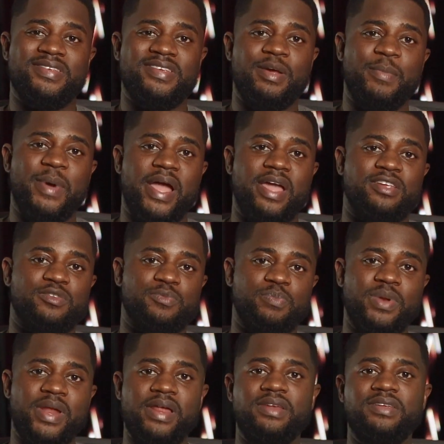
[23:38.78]
answer by
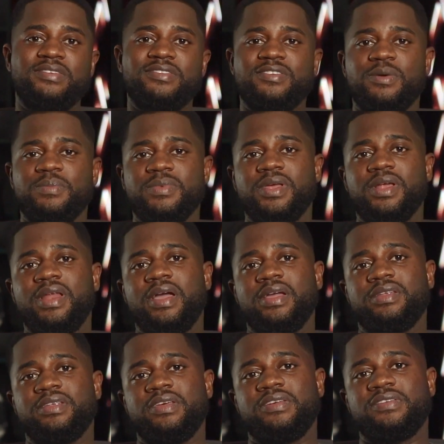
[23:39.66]
explaining something
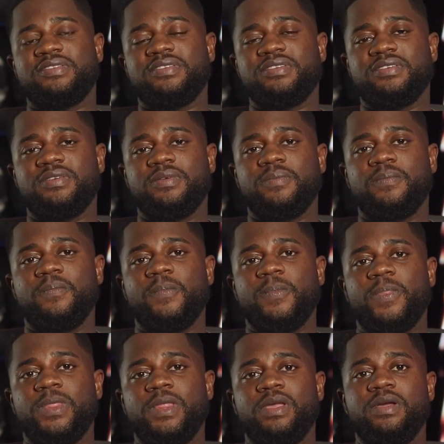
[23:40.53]
like this.
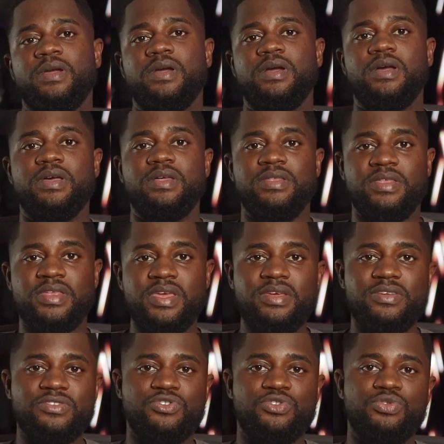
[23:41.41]

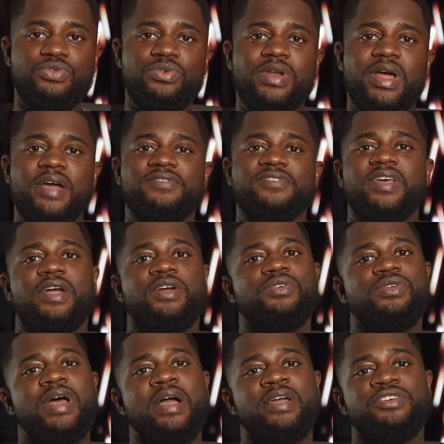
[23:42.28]
These two
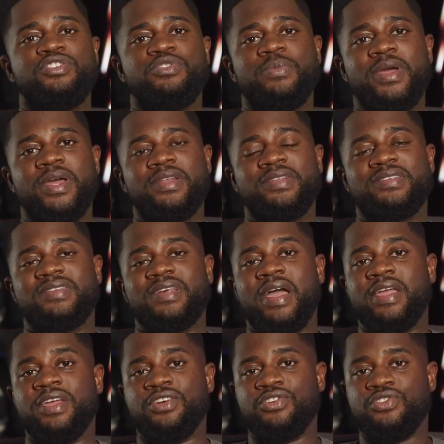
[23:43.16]
lifecycle arguments
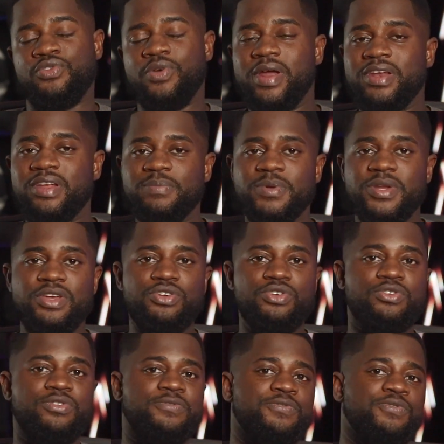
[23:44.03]
are incredibly
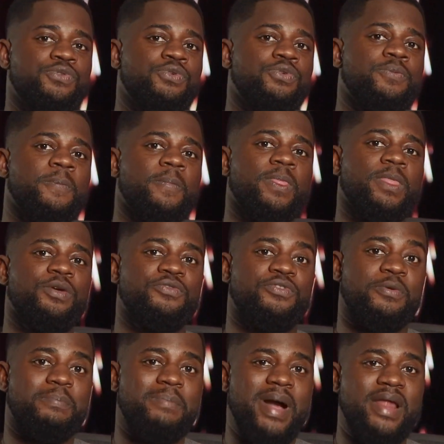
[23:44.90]
useful
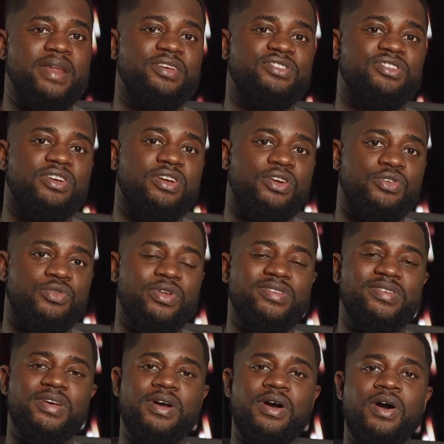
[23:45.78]
for managing
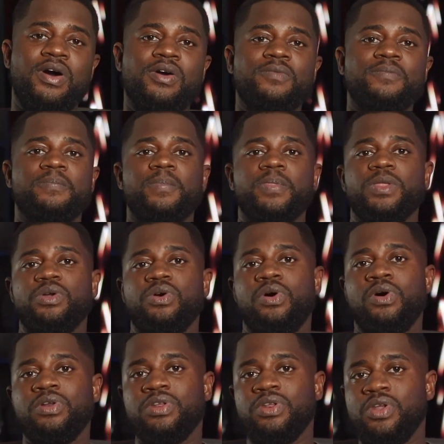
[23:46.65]
critical
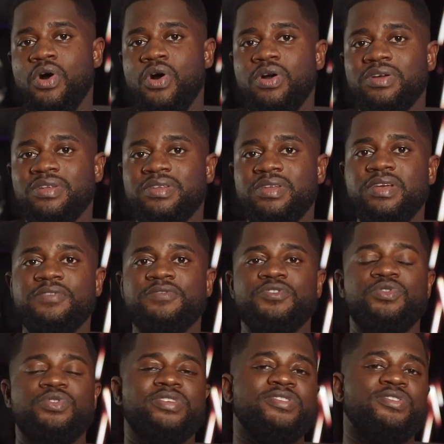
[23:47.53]
or
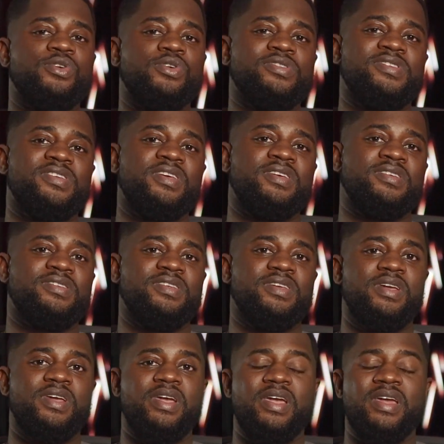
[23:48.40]
long-lived
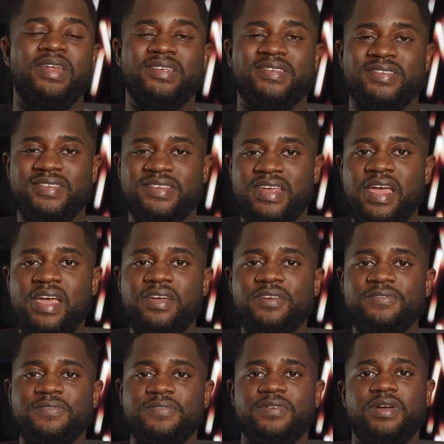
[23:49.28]
resources in a
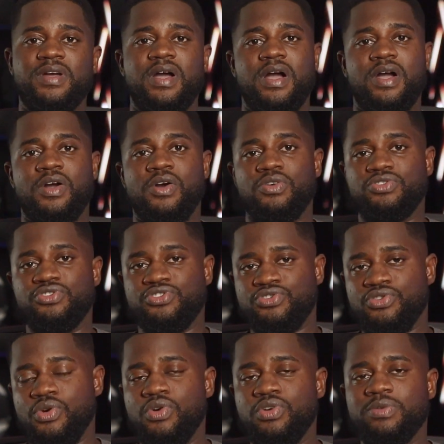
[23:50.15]
safe and
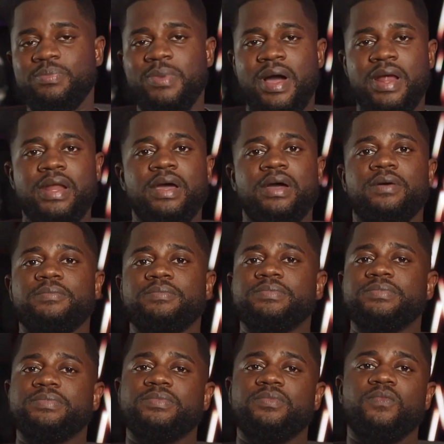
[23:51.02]
controlled manner.
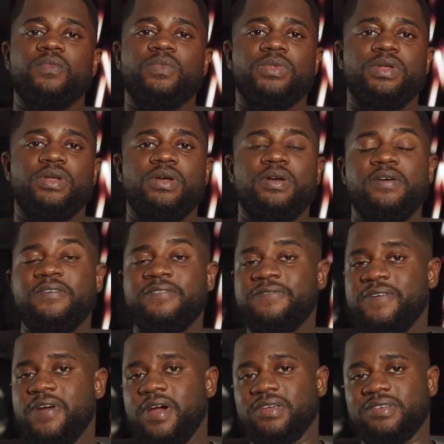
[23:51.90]

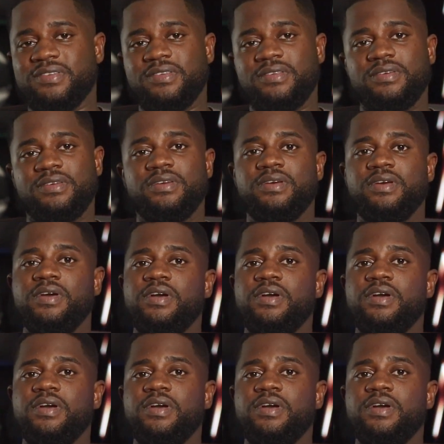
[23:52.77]
First,